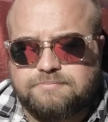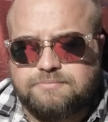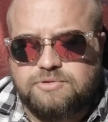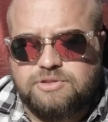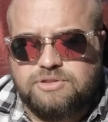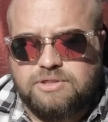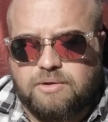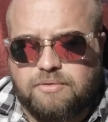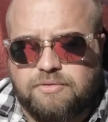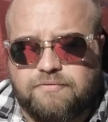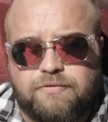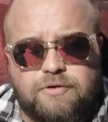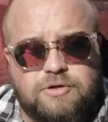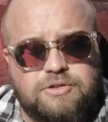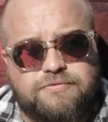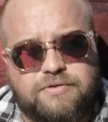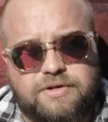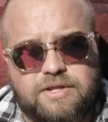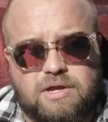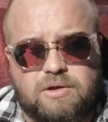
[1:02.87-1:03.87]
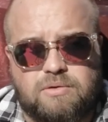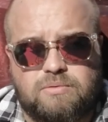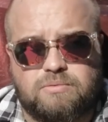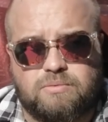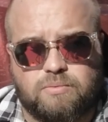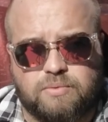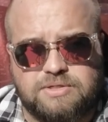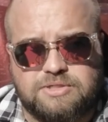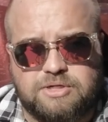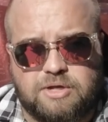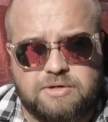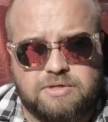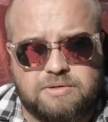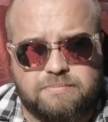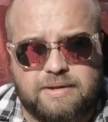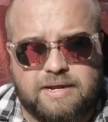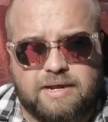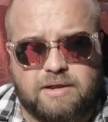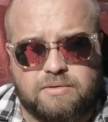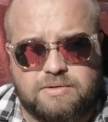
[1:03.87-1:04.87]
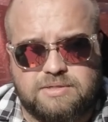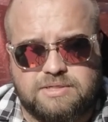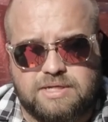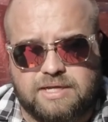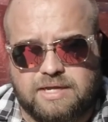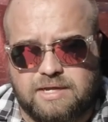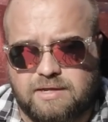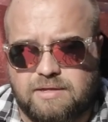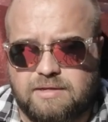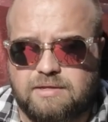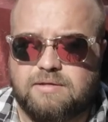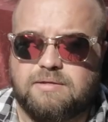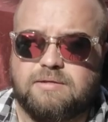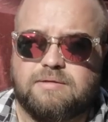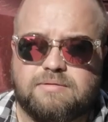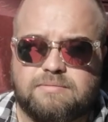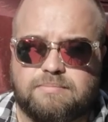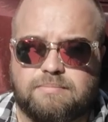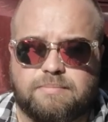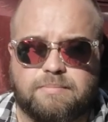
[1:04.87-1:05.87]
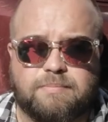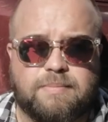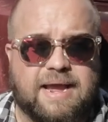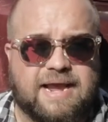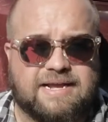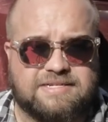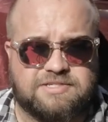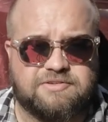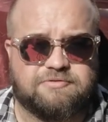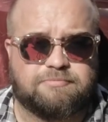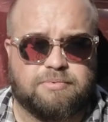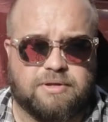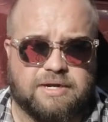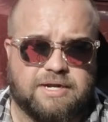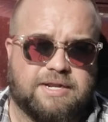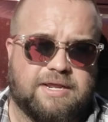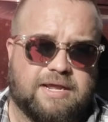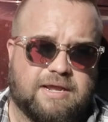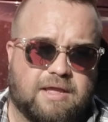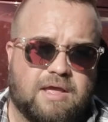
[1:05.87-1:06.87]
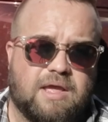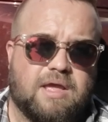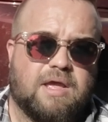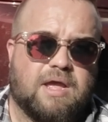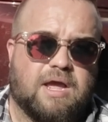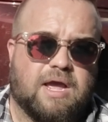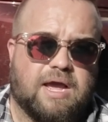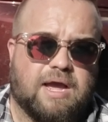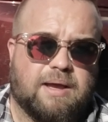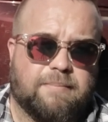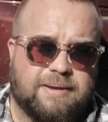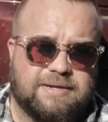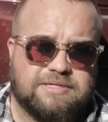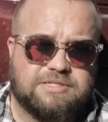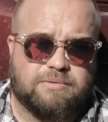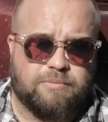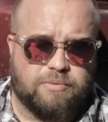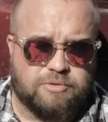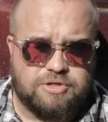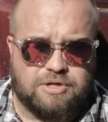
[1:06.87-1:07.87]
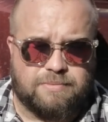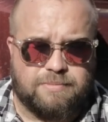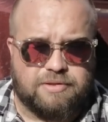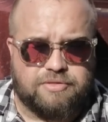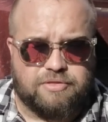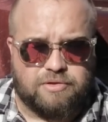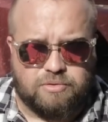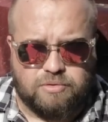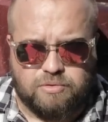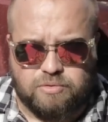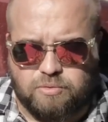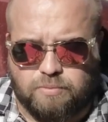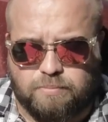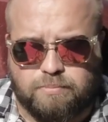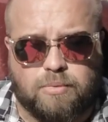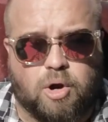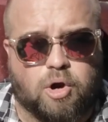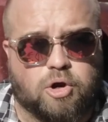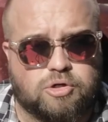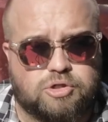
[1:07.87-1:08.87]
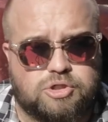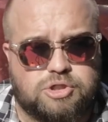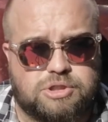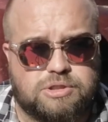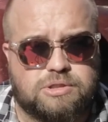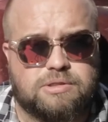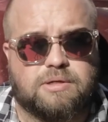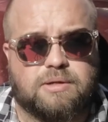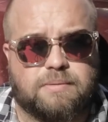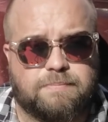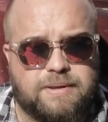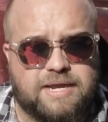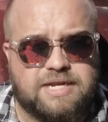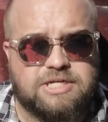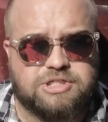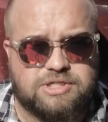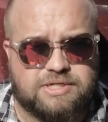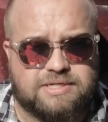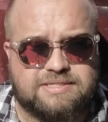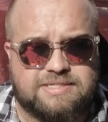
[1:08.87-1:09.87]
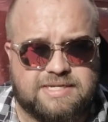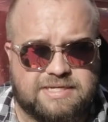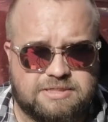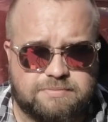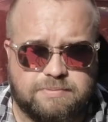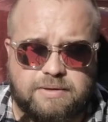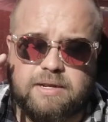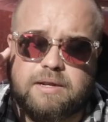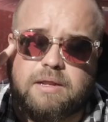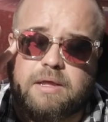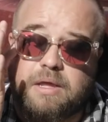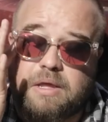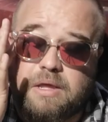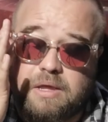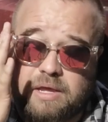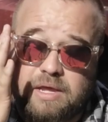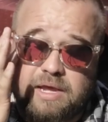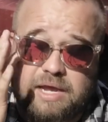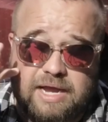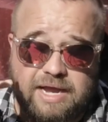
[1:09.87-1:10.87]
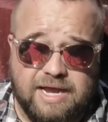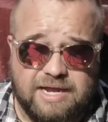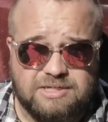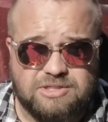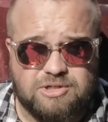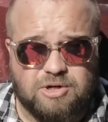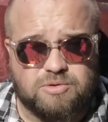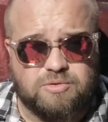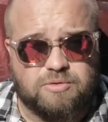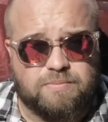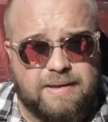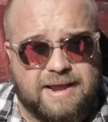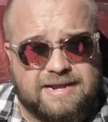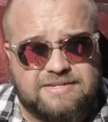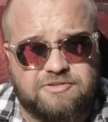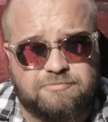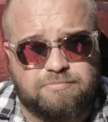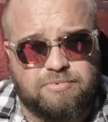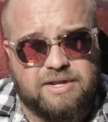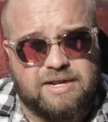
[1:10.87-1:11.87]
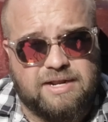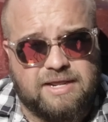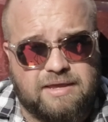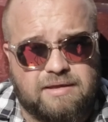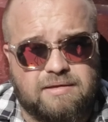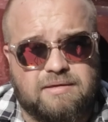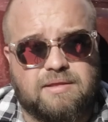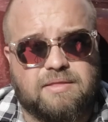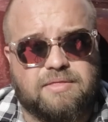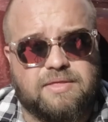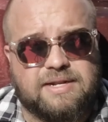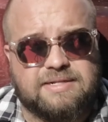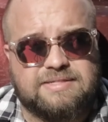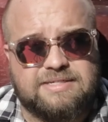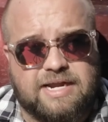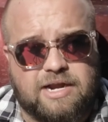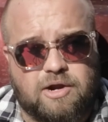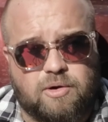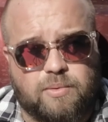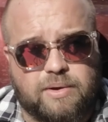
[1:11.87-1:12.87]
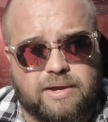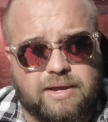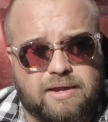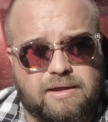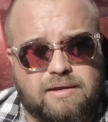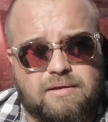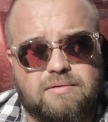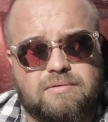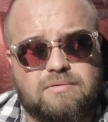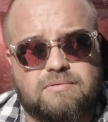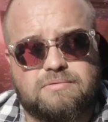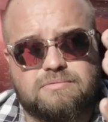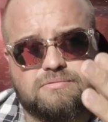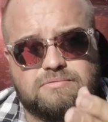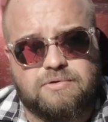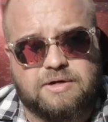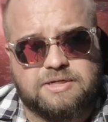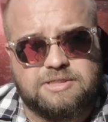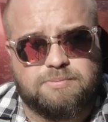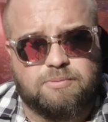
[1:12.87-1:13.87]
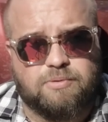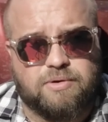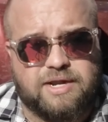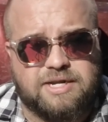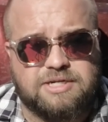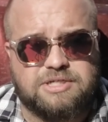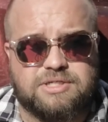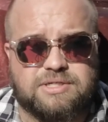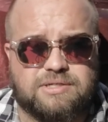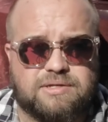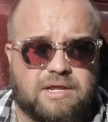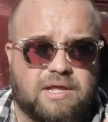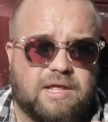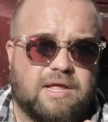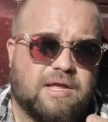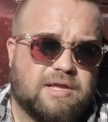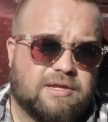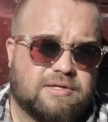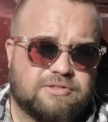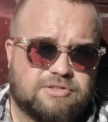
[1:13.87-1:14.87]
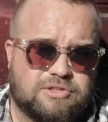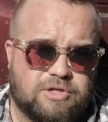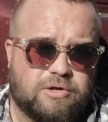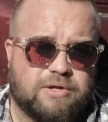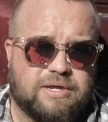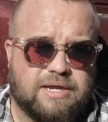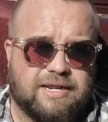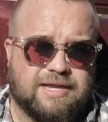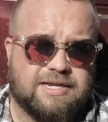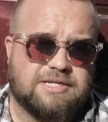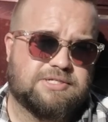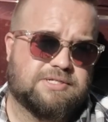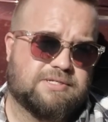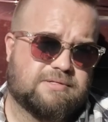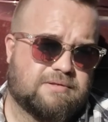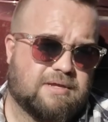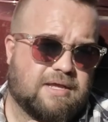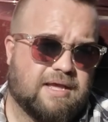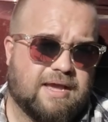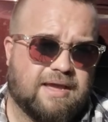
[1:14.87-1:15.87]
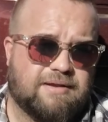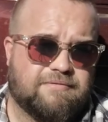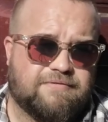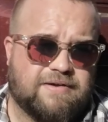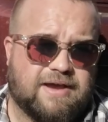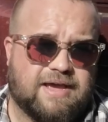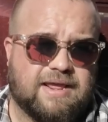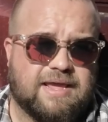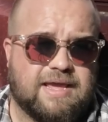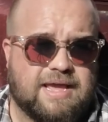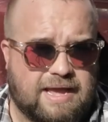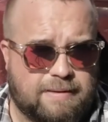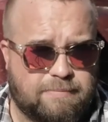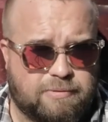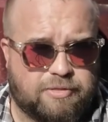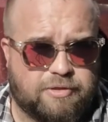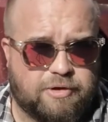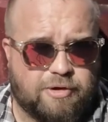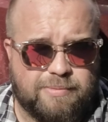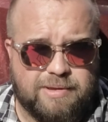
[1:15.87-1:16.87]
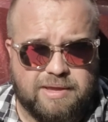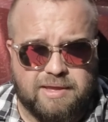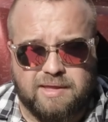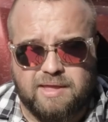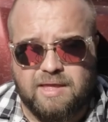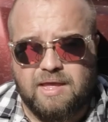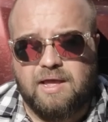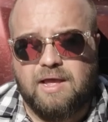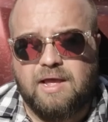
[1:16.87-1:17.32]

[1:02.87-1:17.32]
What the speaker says: So, on the first video, we talked about massive bleeding. Basically, we're talking about the whole March patient assessment. Starts with massive bleeding, then it's airway, respiration, circulation, and finally hypothermia.